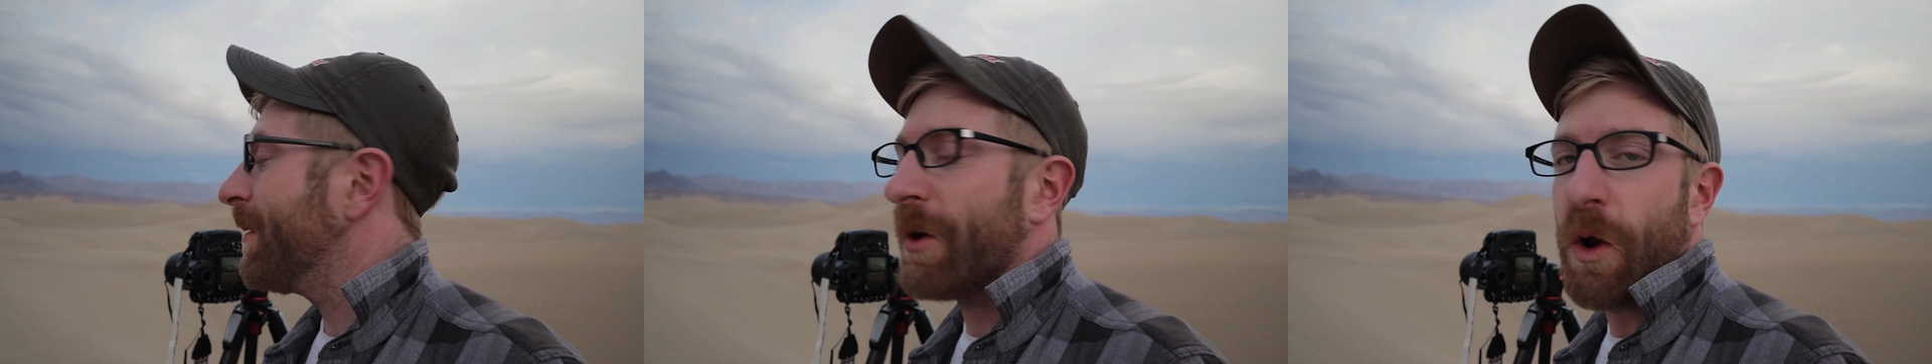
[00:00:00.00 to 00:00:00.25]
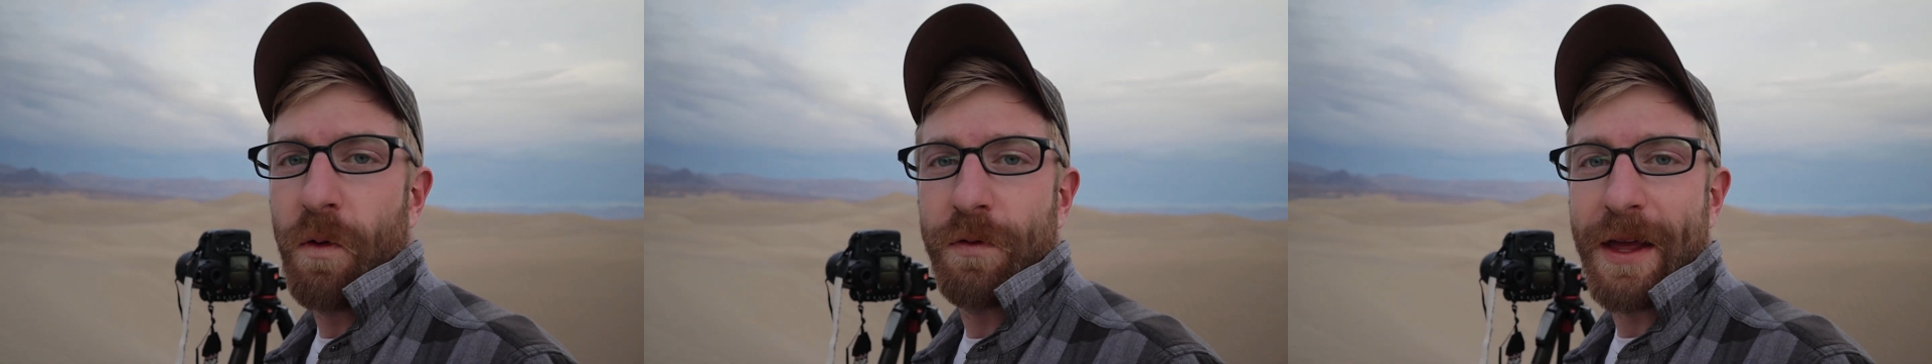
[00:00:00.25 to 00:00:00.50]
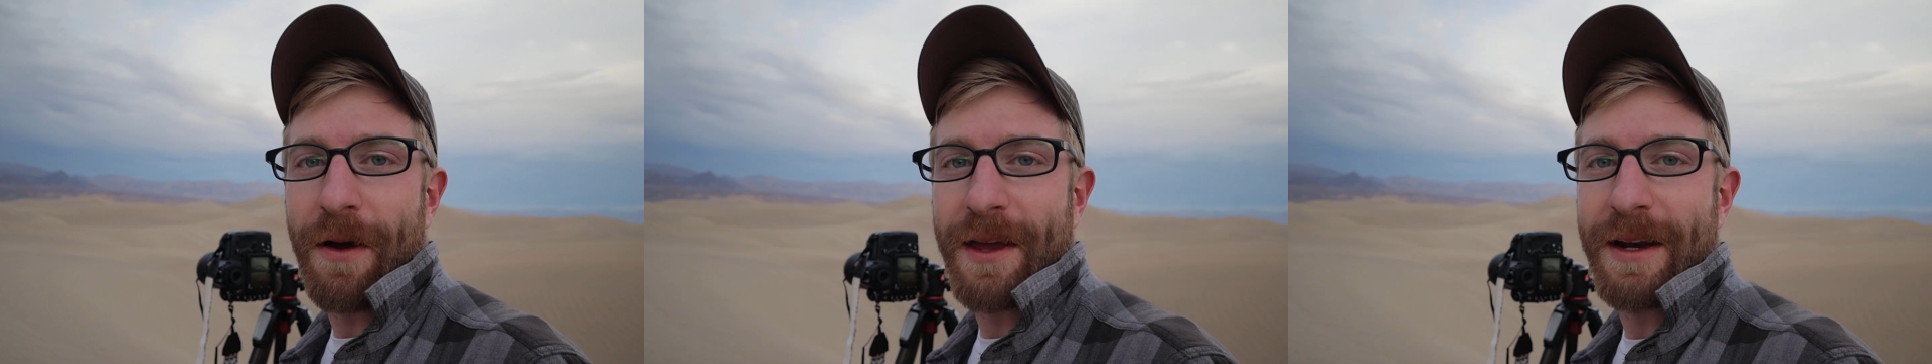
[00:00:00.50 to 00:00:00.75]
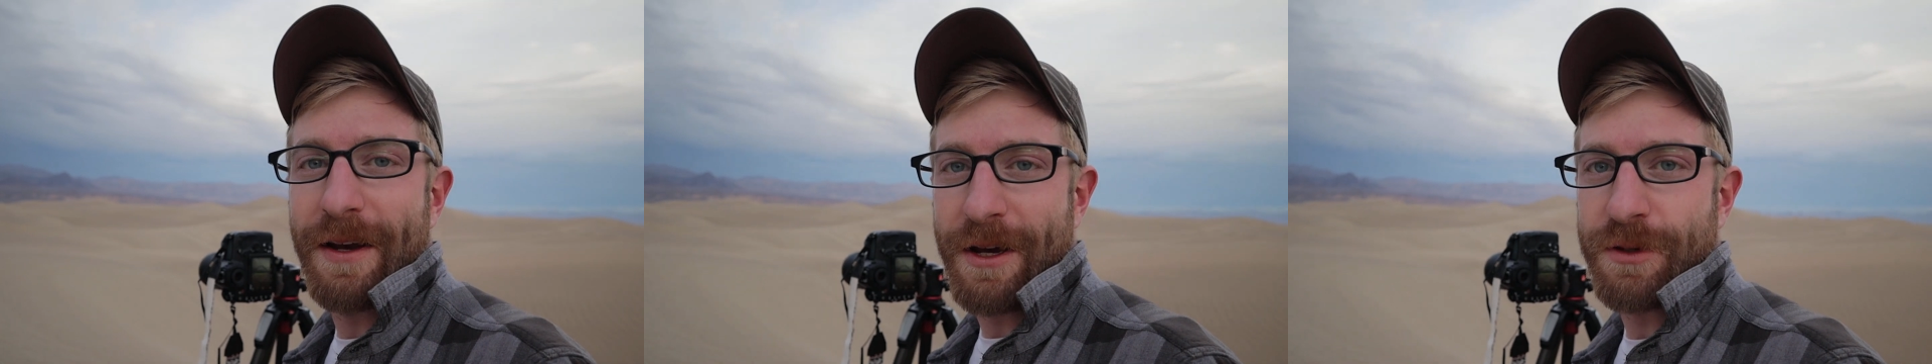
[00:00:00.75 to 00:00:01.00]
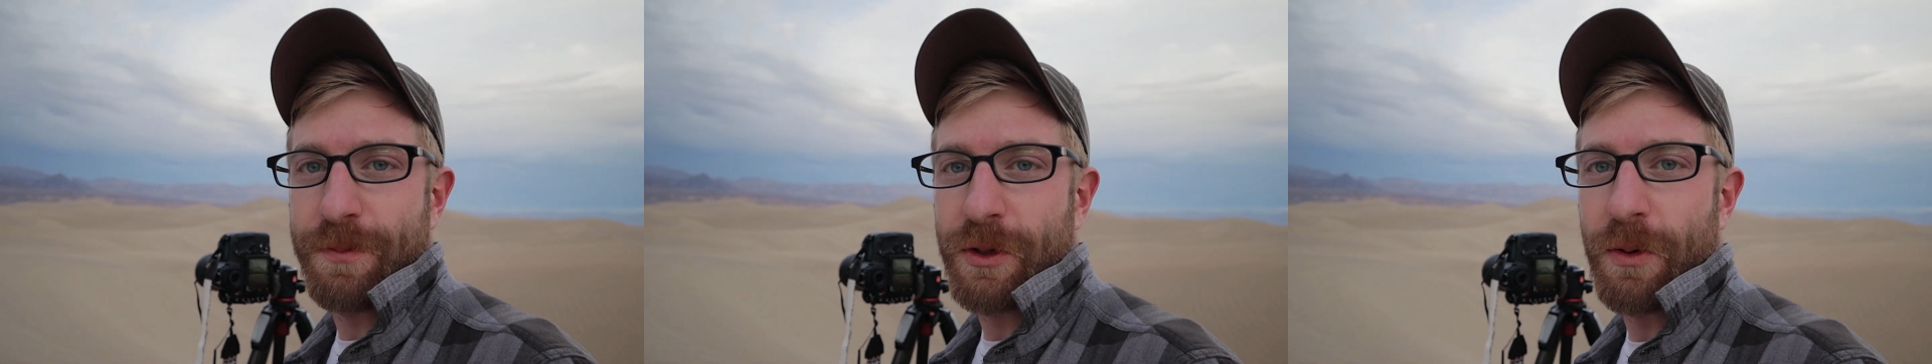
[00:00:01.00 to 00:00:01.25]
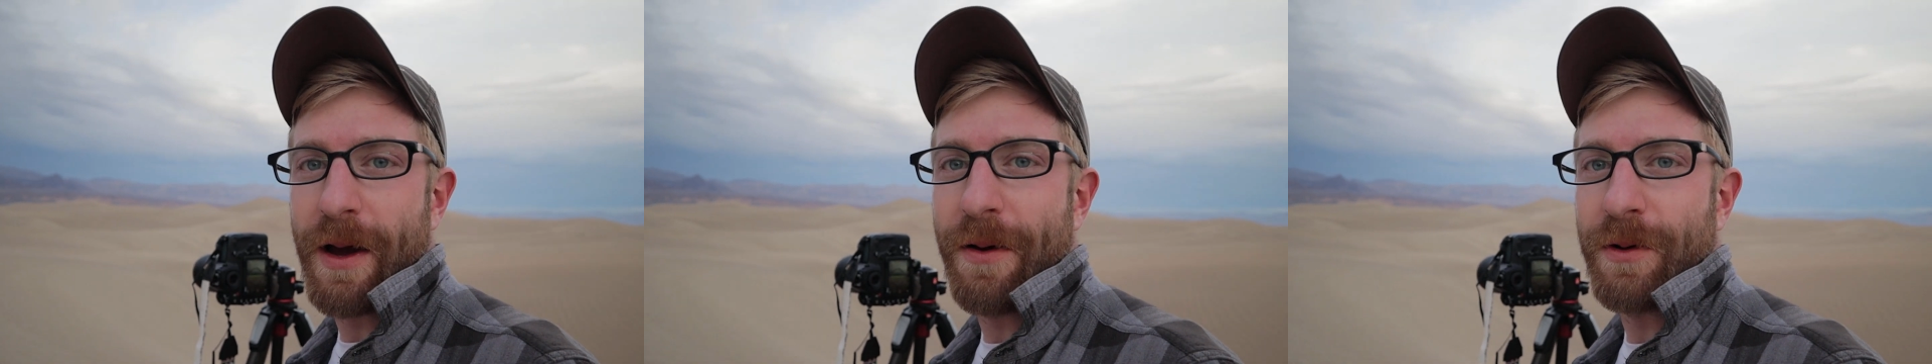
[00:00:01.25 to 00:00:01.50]
But hopefully I'll get a nice
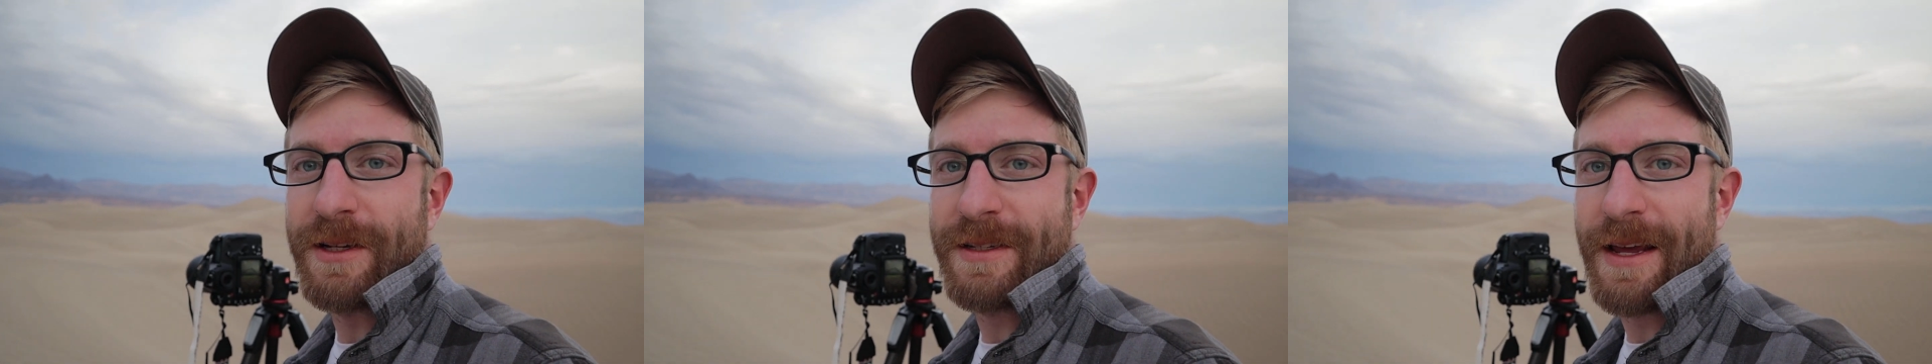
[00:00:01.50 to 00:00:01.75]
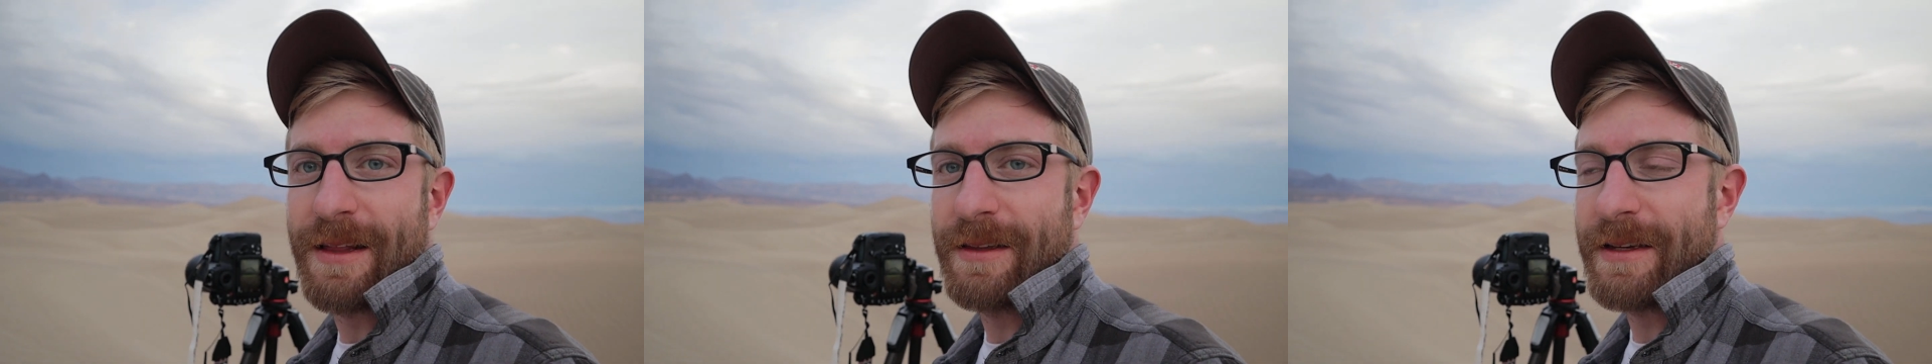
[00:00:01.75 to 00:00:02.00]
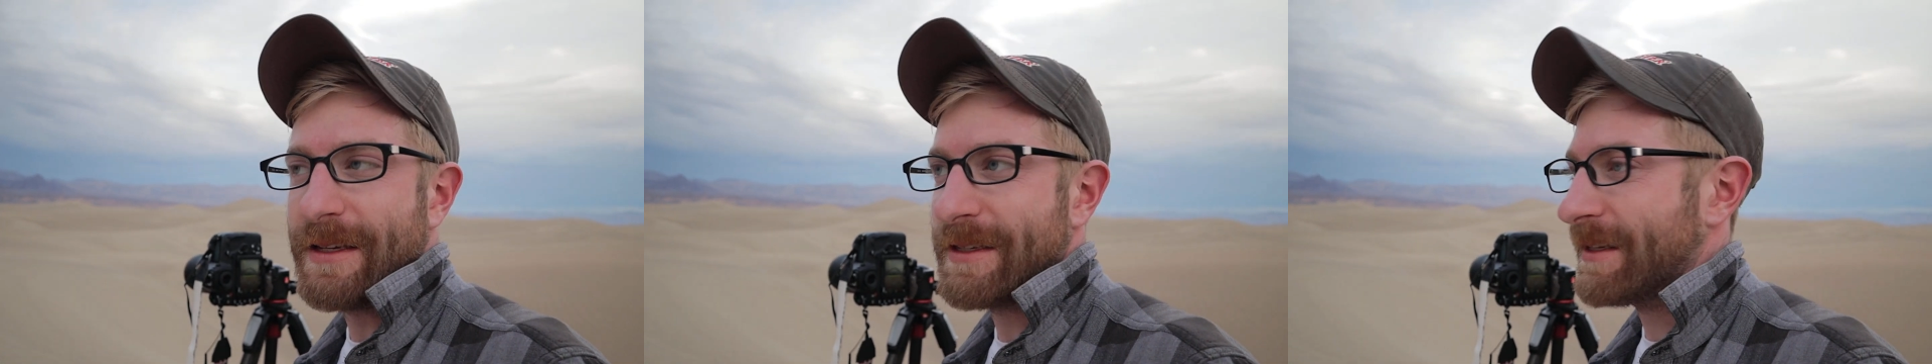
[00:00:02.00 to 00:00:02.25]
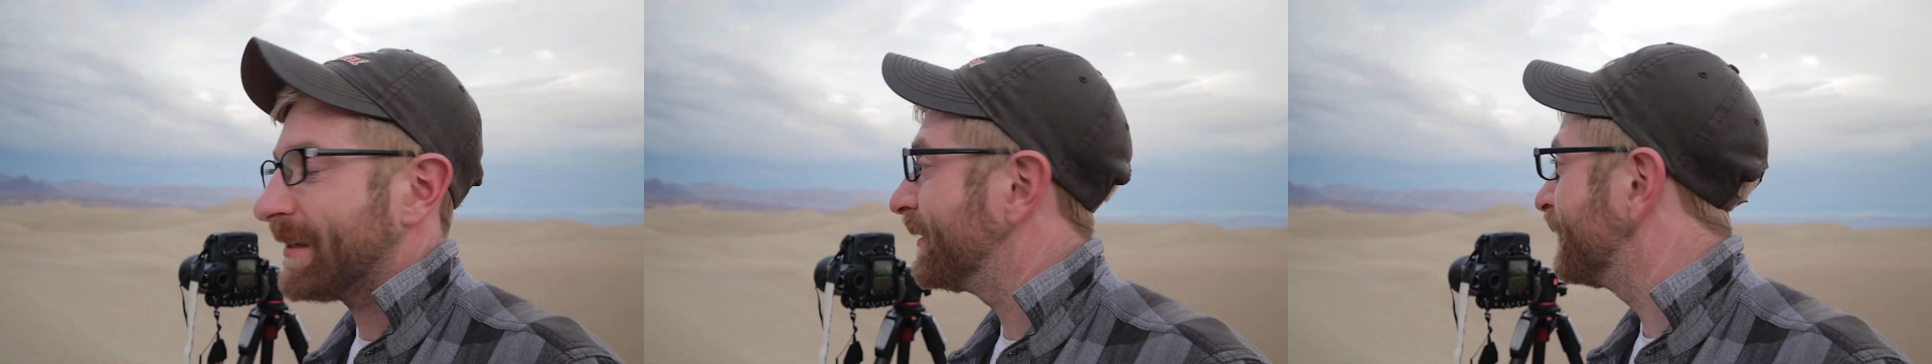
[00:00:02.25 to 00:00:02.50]
blue hour, to say the least.